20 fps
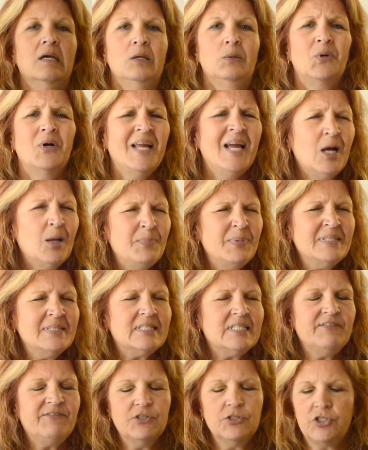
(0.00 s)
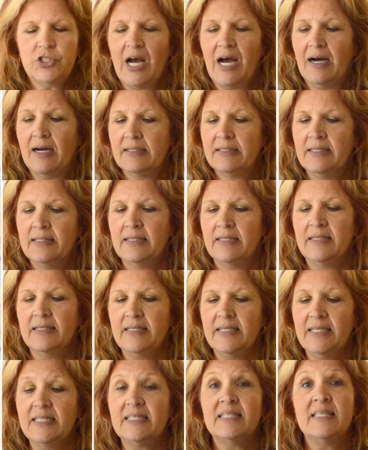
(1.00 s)
What happens if your child
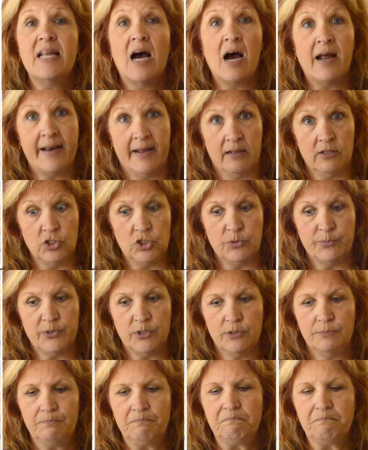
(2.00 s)
is not eligible?